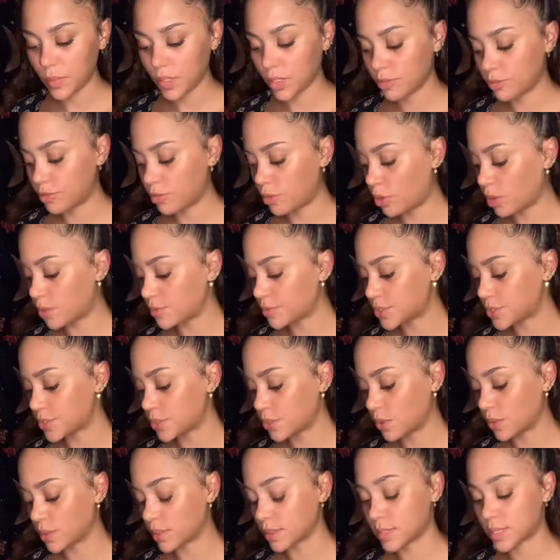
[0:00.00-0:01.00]
Four of
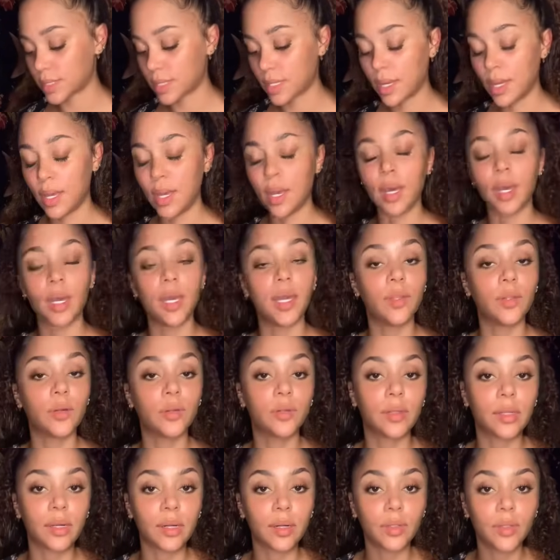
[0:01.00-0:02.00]
Swords. Either
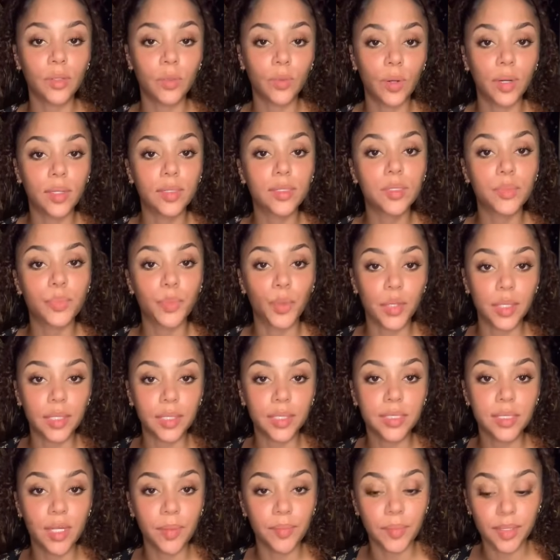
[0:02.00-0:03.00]
they're the ones putting
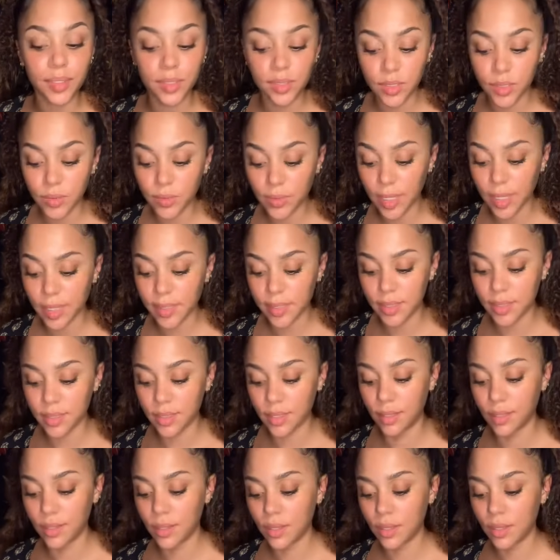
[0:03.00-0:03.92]
something to rest